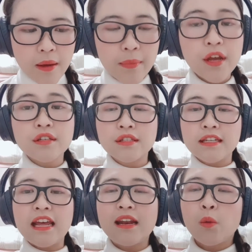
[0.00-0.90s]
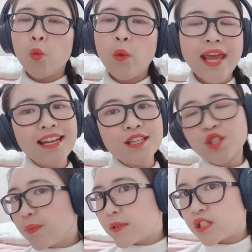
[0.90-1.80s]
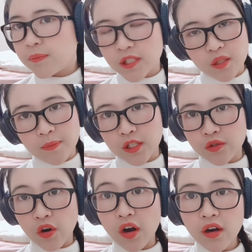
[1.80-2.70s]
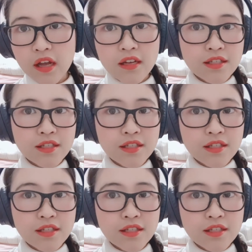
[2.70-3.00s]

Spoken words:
because today the wind is super strong.